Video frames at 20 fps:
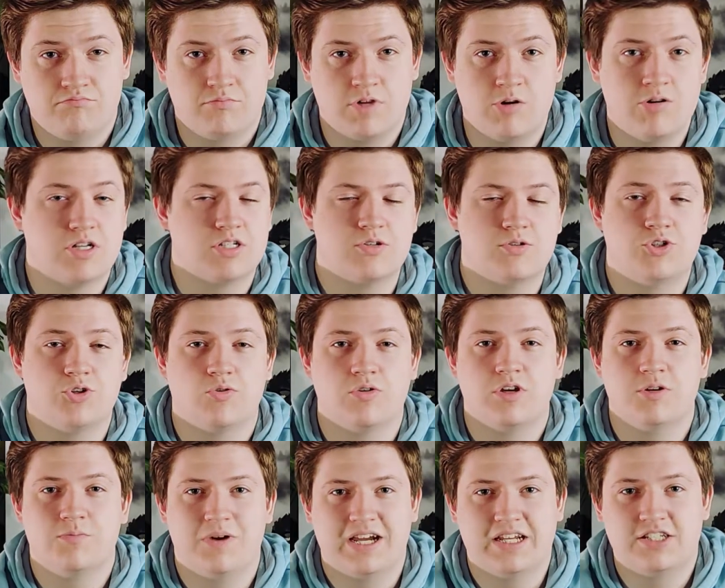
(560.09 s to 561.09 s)
They were also
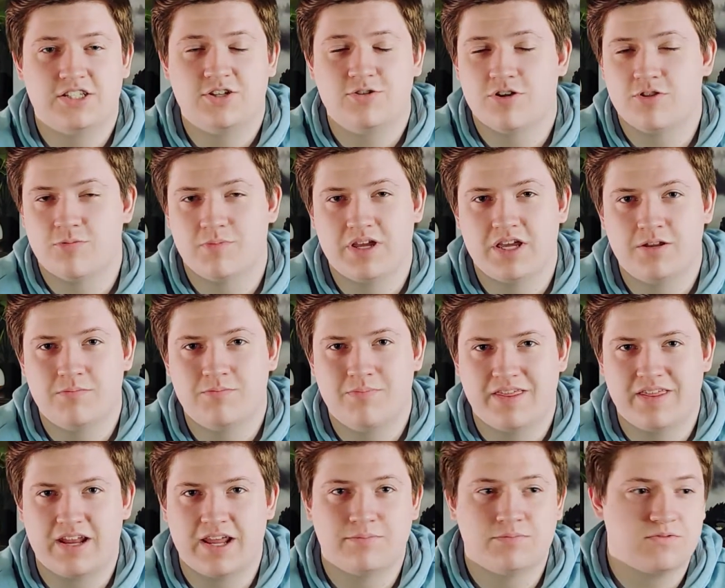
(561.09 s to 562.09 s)
joined by 2 other men by the
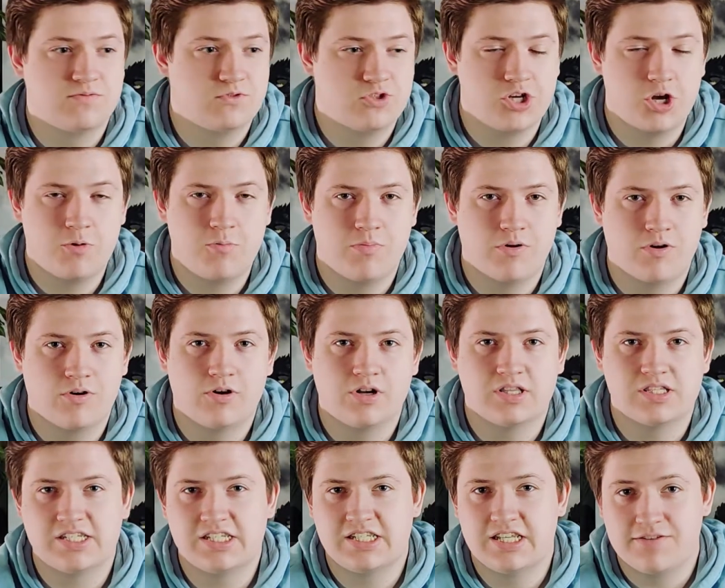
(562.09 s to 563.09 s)
names of Joe Byrne
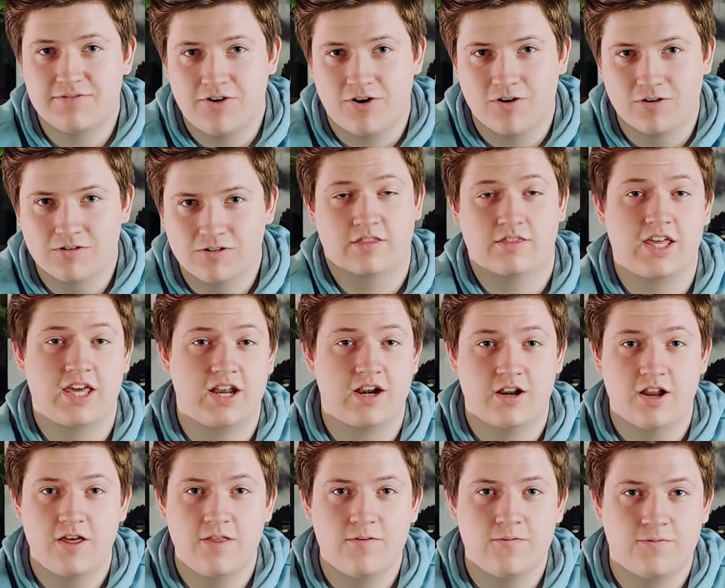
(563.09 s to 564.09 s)
and Steve Hart. They had another